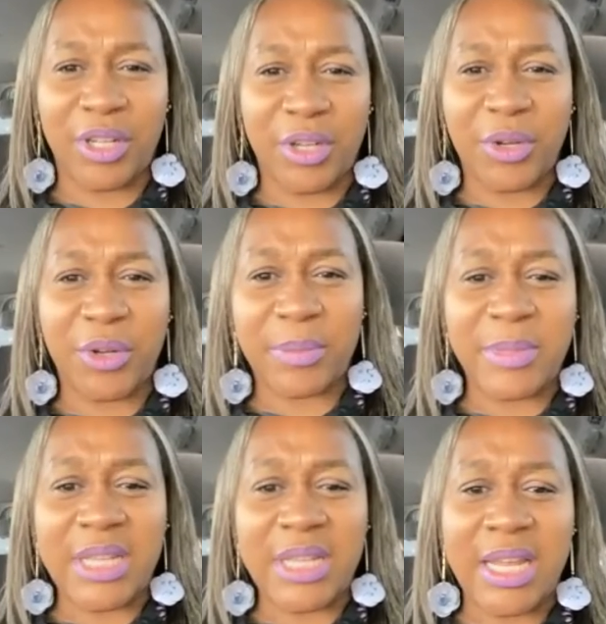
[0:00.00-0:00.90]
You know what I'm
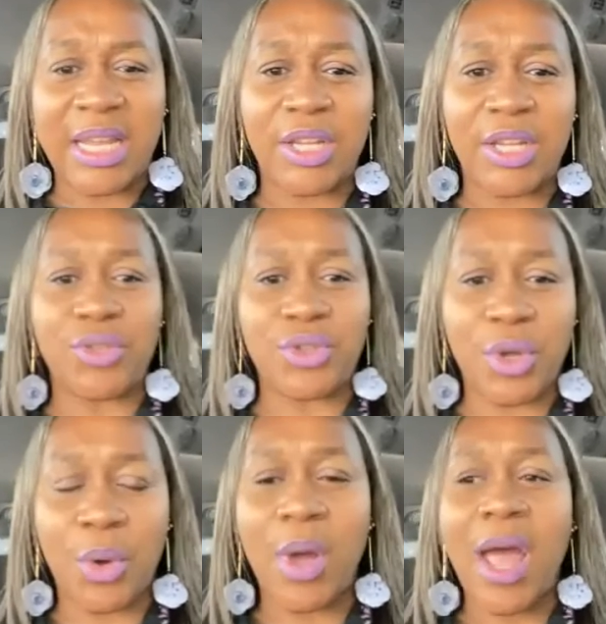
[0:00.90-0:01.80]
saying? And so
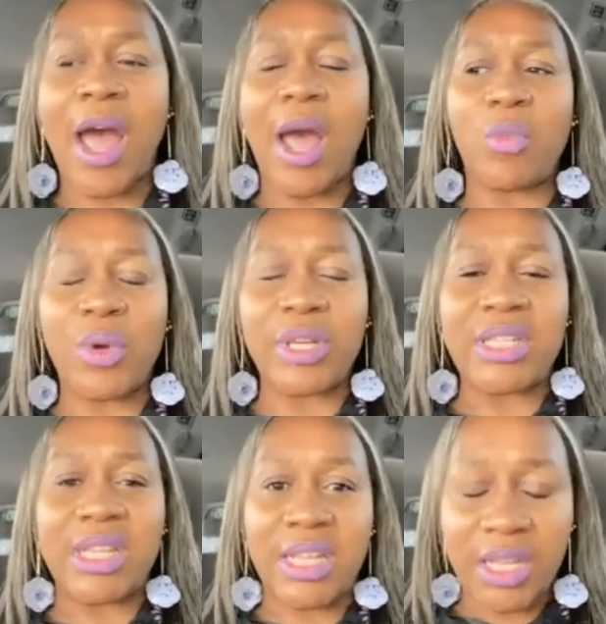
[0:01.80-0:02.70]
I'm going to
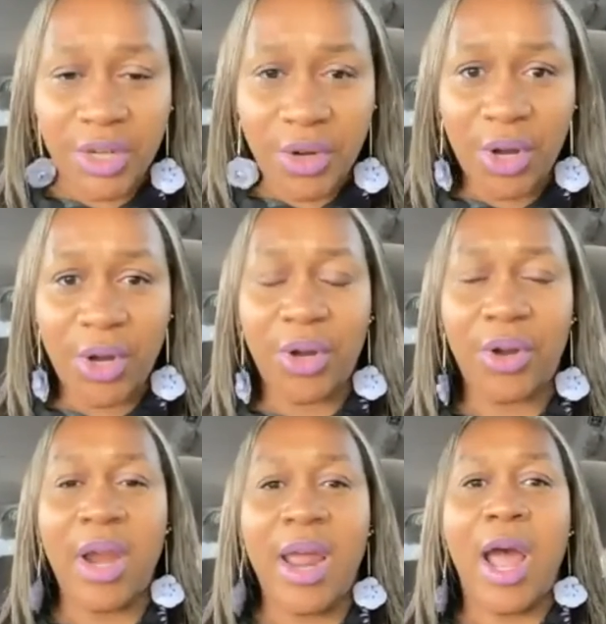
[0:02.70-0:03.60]
hear her.
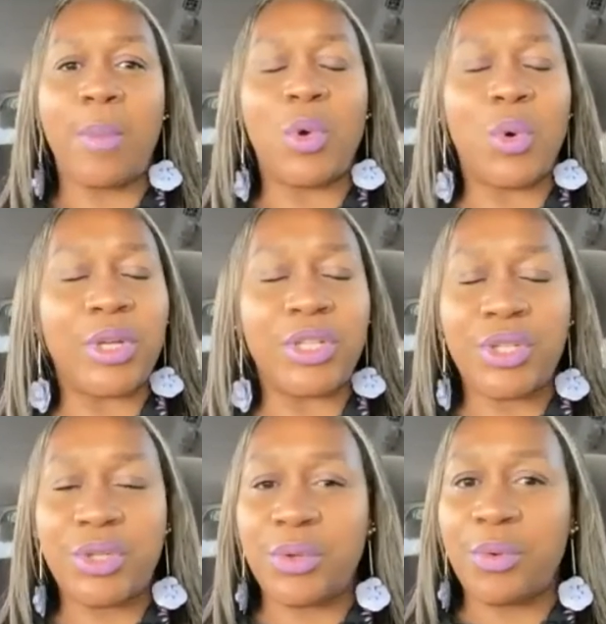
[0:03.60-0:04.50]
I'm going
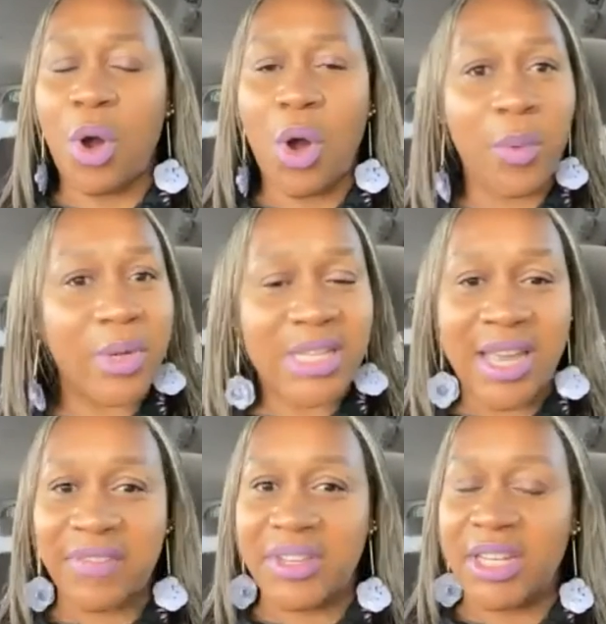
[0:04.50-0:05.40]
to always
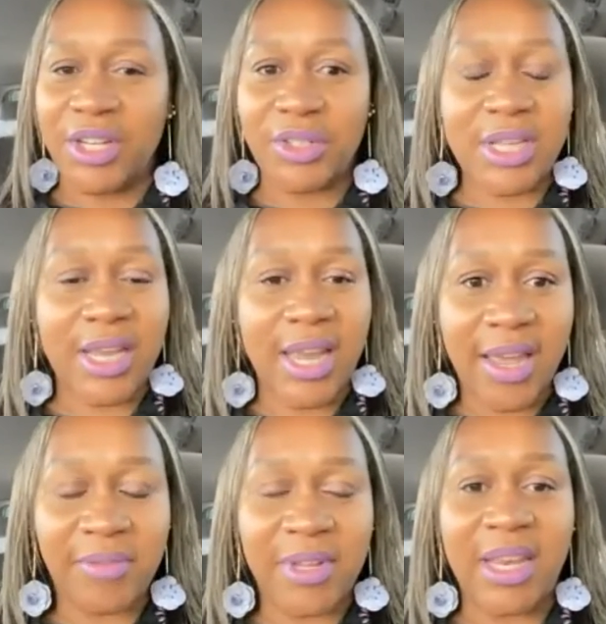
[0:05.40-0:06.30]
have an ear to
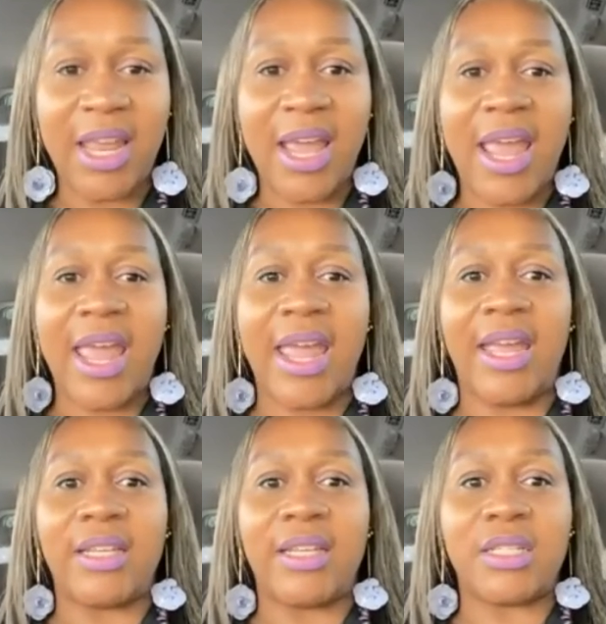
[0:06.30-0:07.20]
heaven
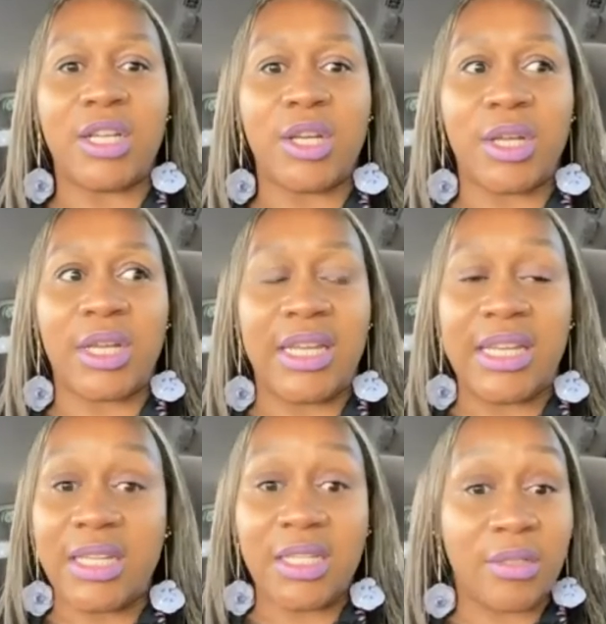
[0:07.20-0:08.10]
and
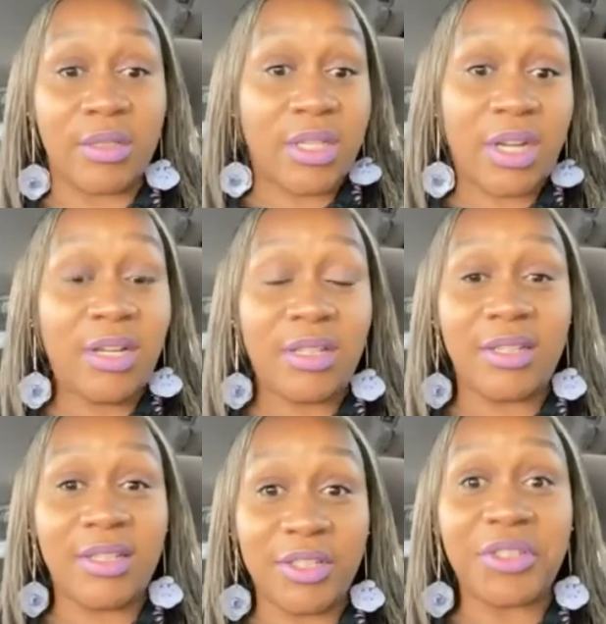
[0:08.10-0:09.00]
get it done.
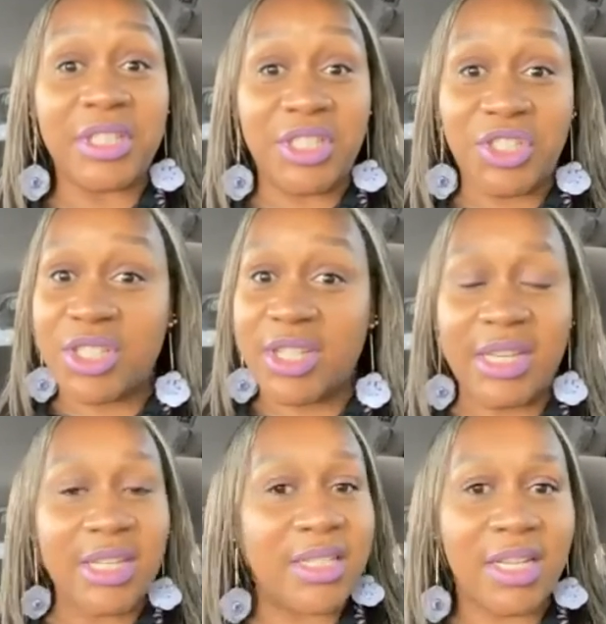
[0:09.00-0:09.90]
Literally just
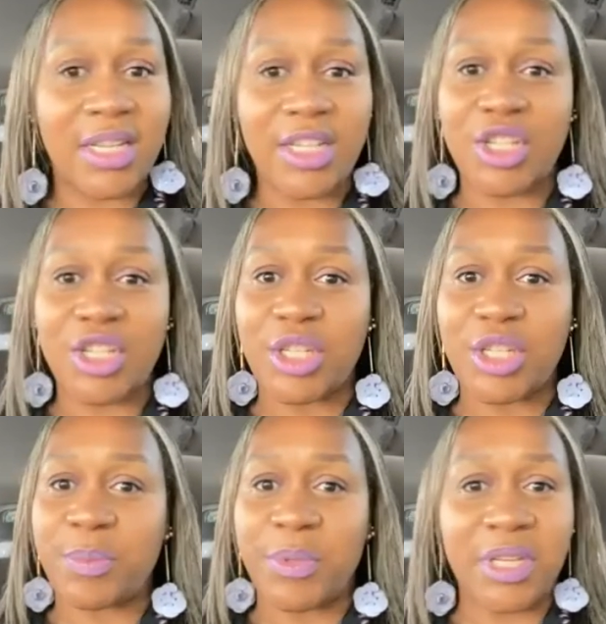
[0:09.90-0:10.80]
get it done. Just
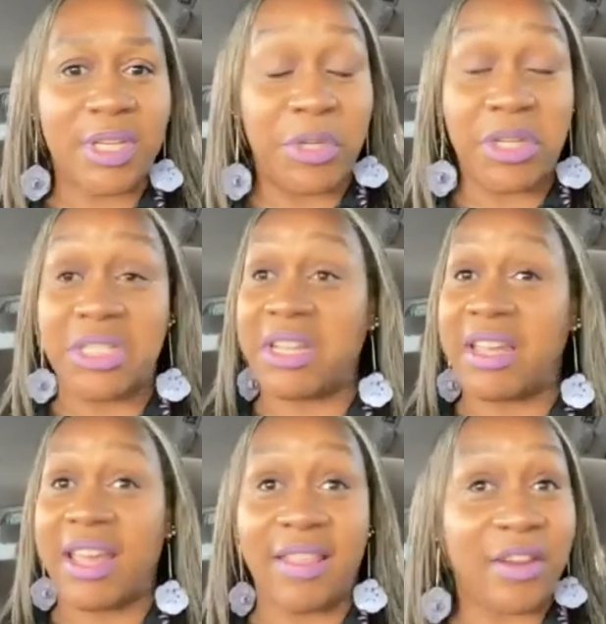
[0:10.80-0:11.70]
put it
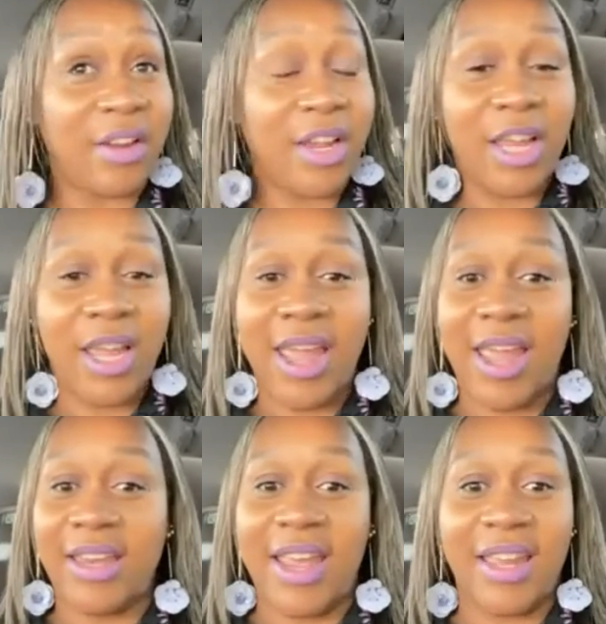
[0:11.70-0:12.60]
together
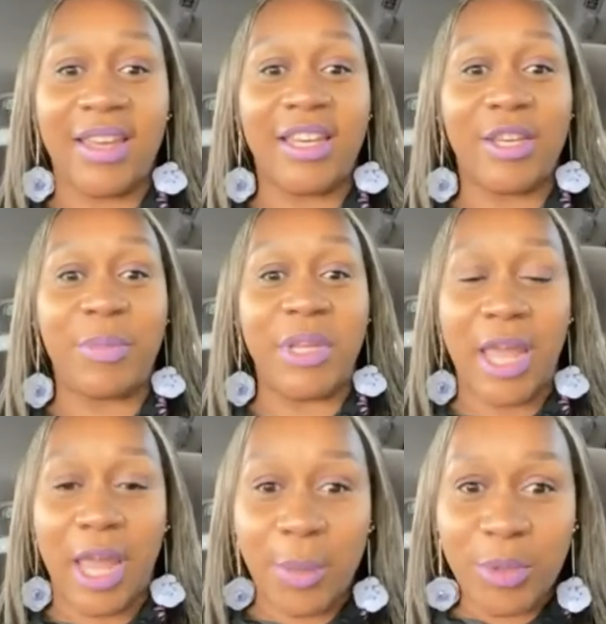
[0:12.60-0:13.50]
and be
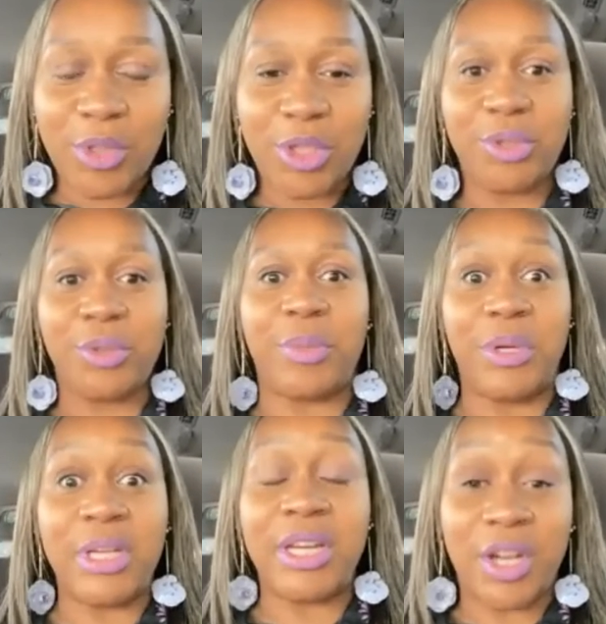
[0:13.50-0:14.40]
able to
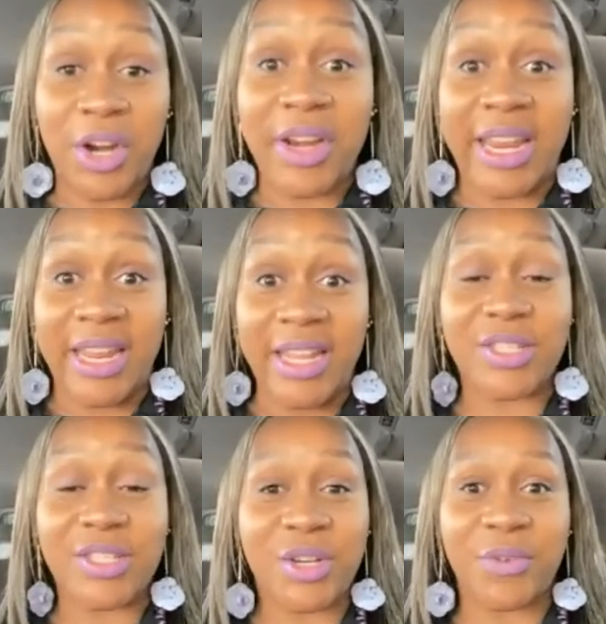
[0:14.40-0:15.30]
put in her
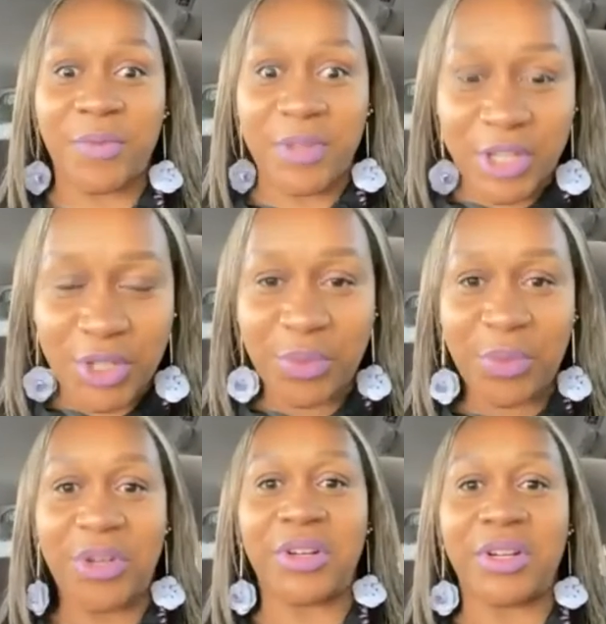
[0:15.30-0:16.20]
hands her finished
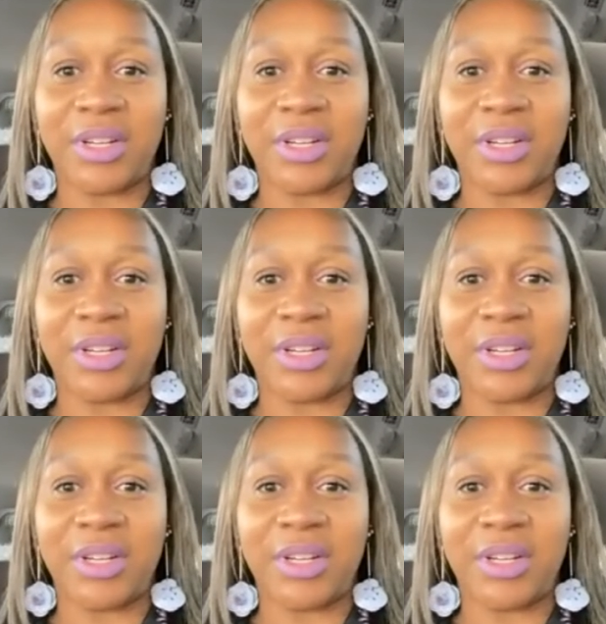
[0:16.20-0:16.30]
work.